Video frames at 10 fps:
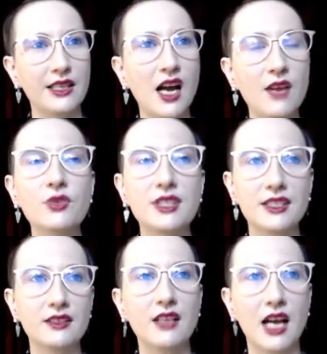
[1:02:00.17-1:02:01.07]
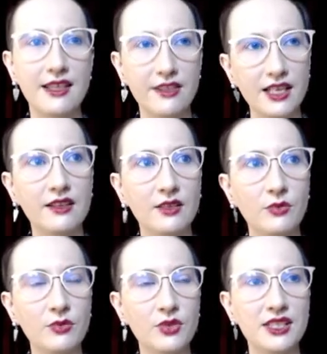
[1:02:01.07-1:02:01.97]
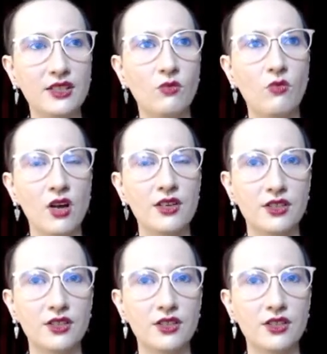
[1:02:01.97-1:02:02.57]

I will, I think that we will still want